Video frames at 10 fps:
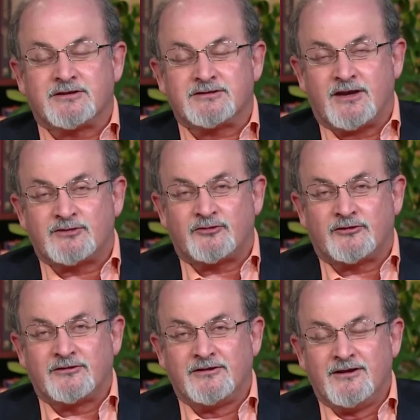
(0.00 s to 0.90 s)

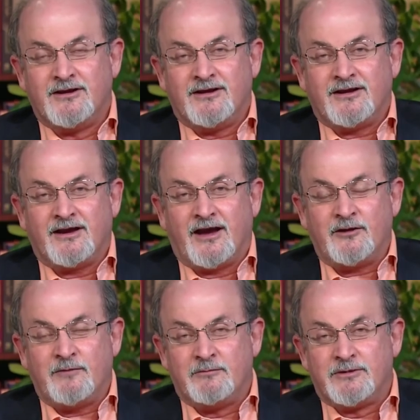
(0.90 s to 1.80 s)
successful, and I
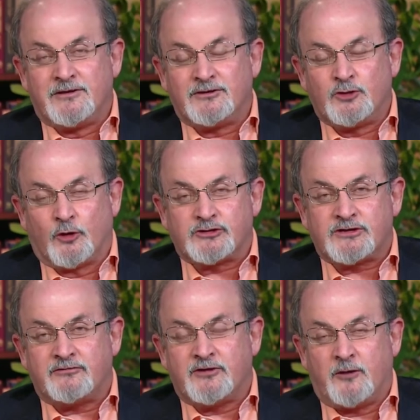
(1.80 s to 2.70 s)
remember that George
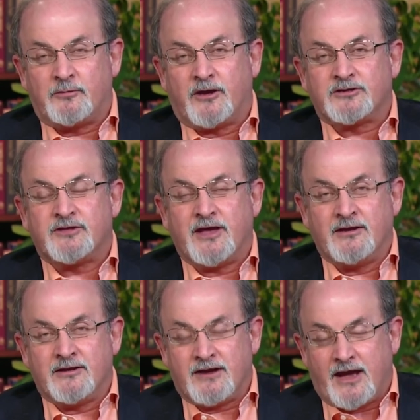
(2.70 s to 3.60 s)
Stephanopoulos,
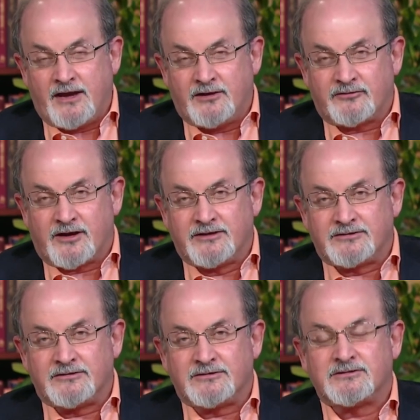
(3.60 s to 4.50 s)
then an aide of
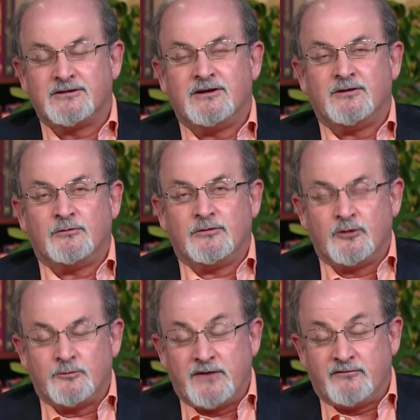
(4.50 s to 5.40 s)
Clinton's, who
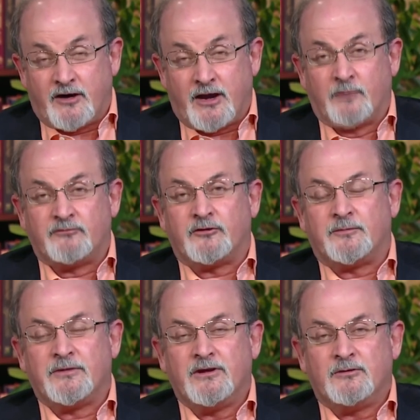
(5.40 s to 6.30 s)
had been very
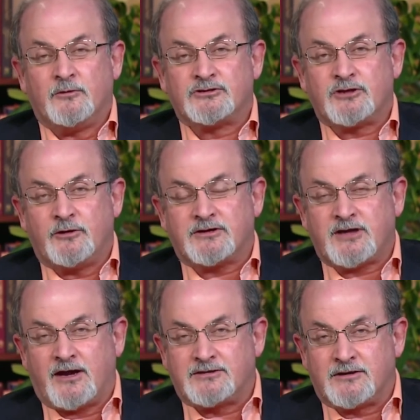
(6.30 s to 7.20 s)
helpful, was so
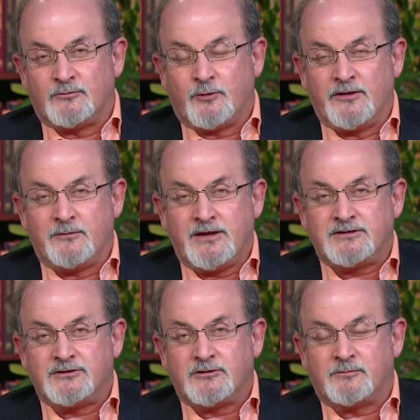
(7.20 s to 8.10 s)
excited when the
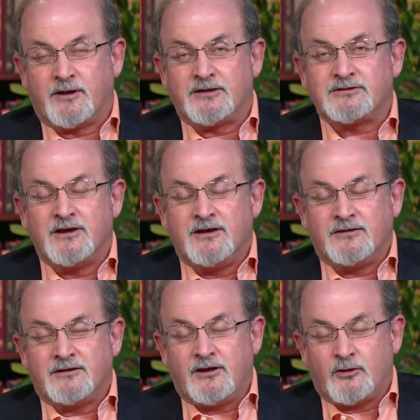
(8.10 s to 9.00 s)
meeting took place
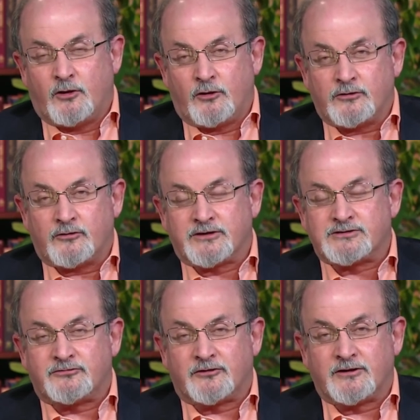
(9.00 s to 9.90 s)
that he called
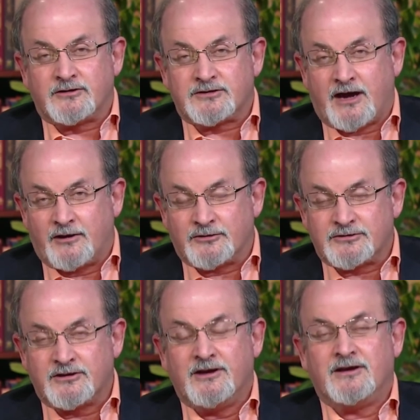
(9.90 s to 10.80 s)
Christopher at his
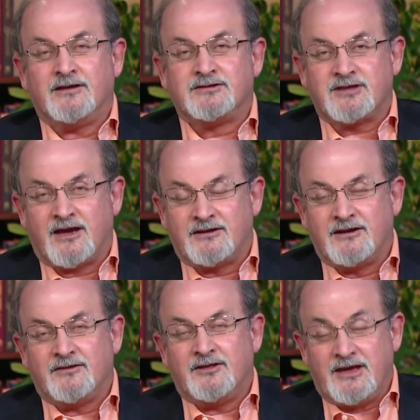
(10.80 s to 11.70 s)
house and
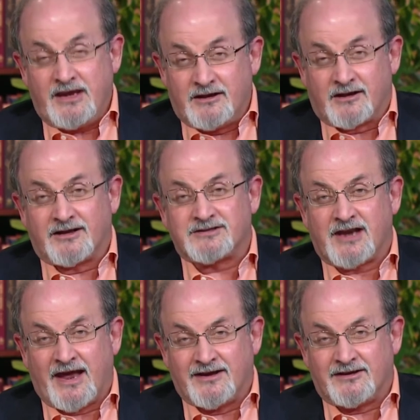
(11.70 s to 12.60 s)
said, "The eagle has
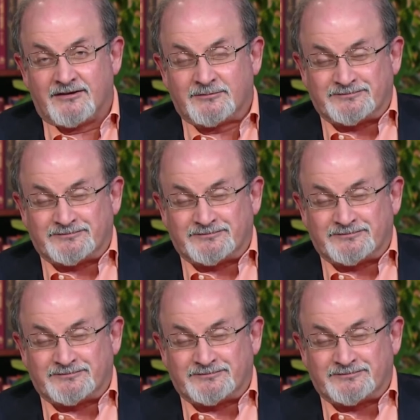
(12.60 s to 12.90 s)
landed."